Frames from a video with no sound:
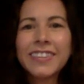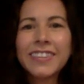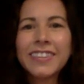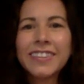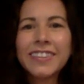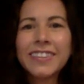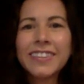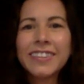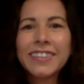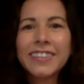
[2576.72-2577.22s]

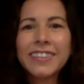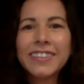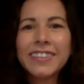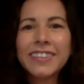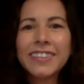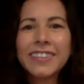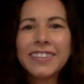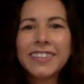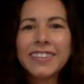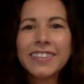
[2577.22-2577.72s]

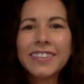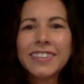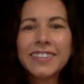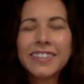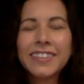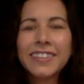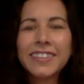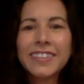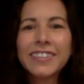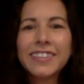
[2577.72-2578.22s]

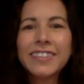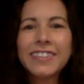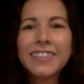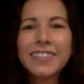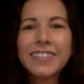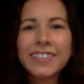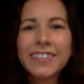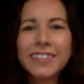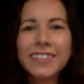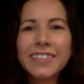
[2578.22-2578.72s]

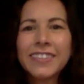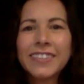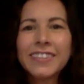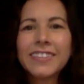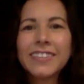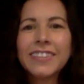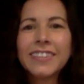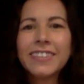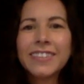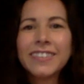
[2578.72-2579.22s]

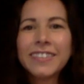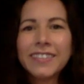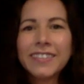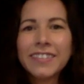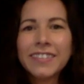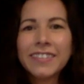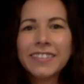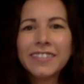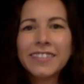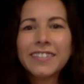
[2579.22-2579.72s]

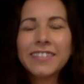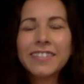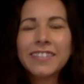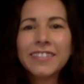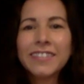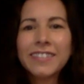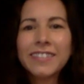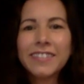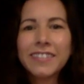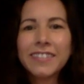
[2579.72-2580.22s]

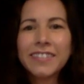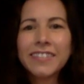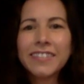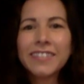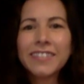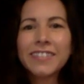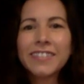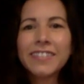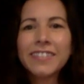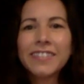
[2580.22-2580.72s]

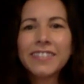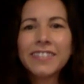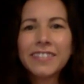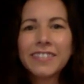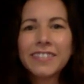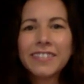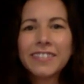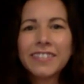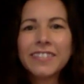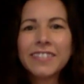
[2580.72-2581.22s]

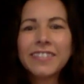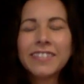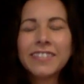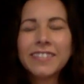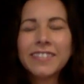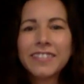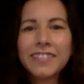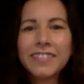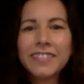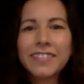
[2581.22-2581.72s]

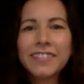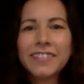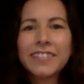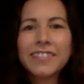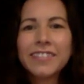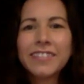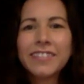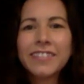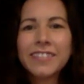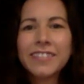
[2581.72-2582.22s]

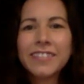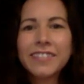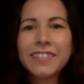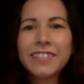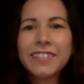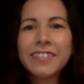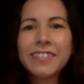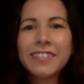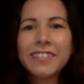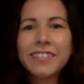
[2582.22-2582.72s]

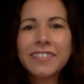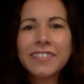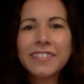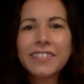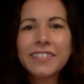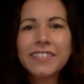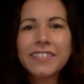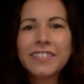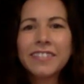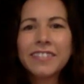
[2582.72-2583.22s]

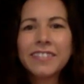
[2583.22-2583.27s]
(not speaking)